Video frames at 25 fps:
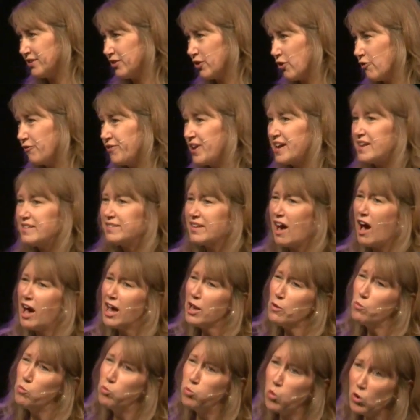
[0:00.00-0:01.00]
of his
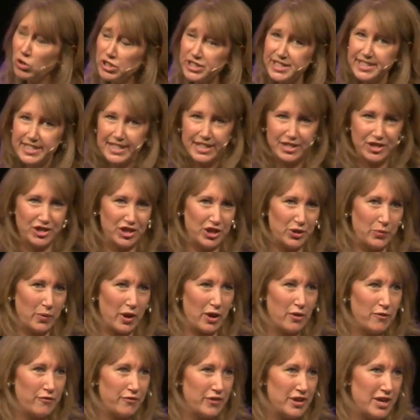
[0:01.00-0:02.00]
I wanted you
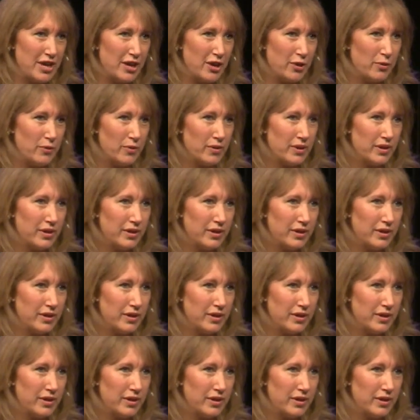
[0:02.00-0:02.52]
over you,